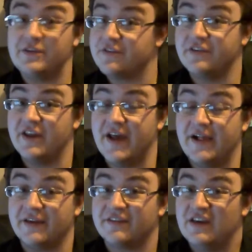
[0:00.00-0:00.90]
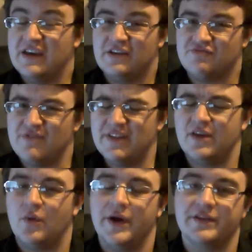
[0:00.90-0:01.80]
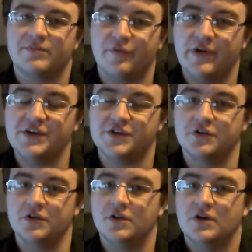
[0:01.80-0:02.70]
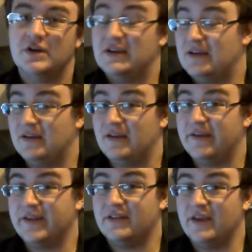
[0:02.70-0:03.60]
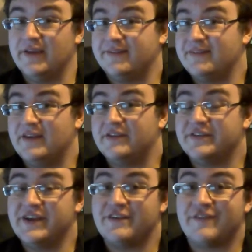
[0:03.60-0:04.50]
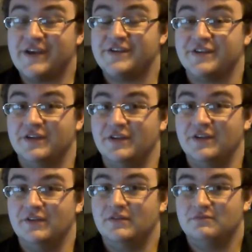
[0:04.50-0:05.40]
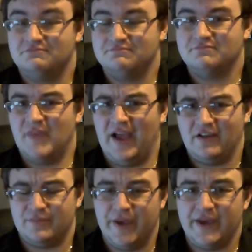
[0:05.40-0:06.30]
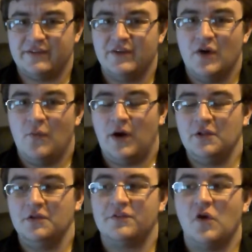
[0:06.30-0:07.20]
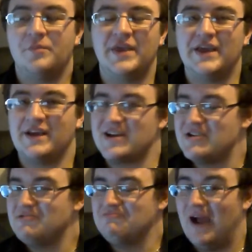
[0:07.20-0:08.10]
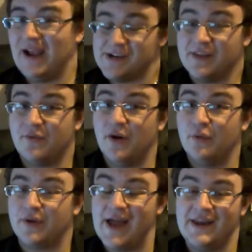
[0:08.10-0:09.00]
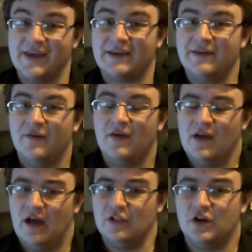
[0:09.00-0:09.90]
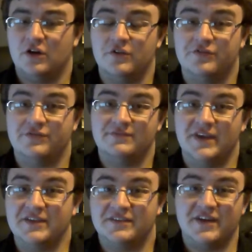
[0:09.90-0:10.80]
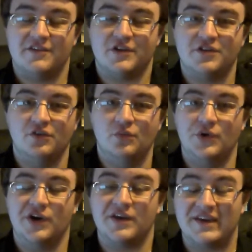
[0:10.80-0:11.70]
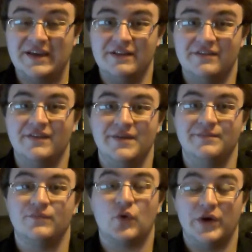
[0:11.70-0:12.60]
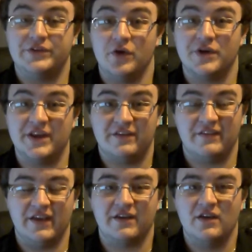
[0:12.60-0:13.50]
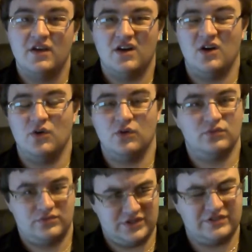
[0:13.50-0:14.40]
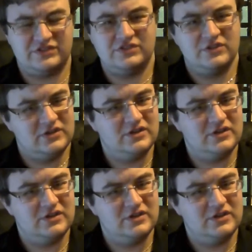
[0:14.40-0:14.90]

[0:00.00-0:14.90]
Peterson and Alex is really quite inspirational in its intergenerational aspect, while also being actually quite organic. A lot of intergenerational work can seem quite tokenistic. Oh, just